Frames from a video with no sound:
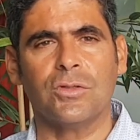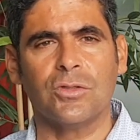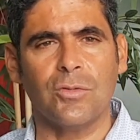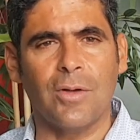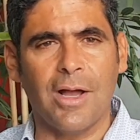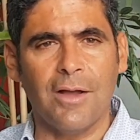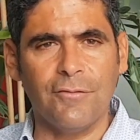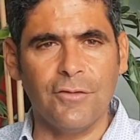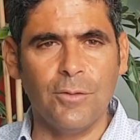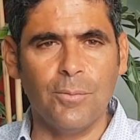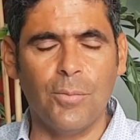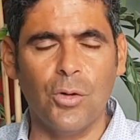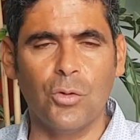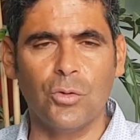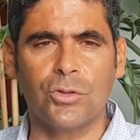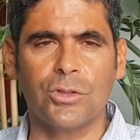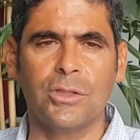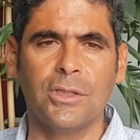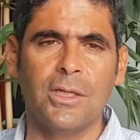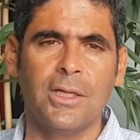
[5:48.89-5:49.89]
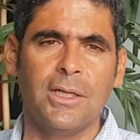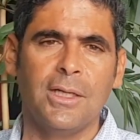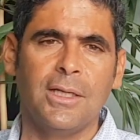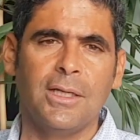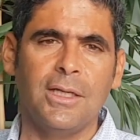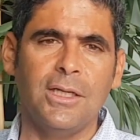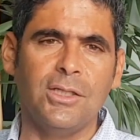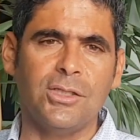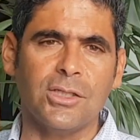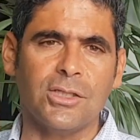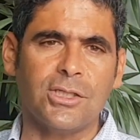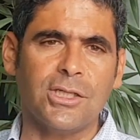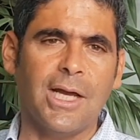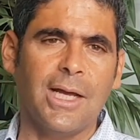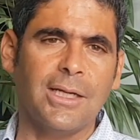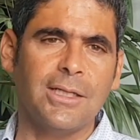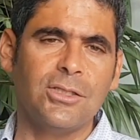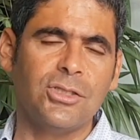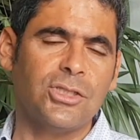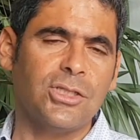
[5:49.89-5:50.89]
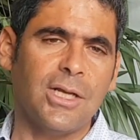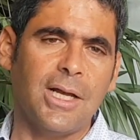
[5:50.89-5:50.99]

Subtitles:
So having both is a challenge,